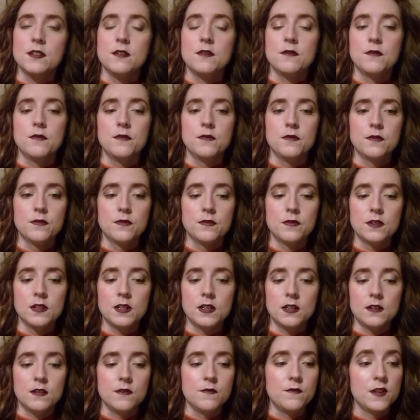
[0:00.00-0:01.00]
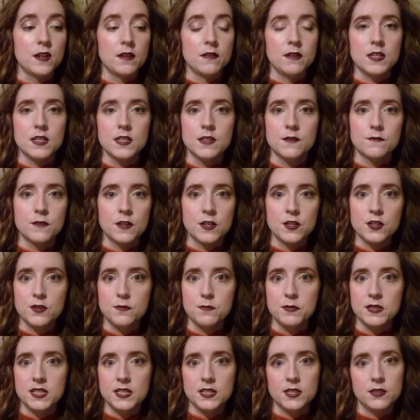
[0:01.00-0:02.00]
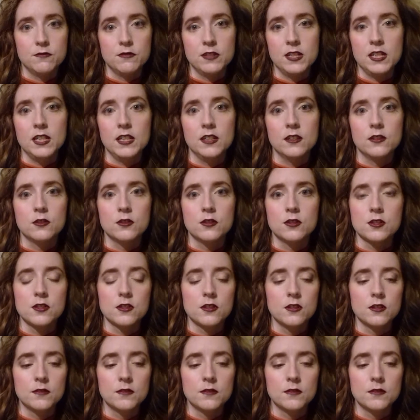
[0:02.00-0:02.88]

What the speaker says: of various French patisserie, or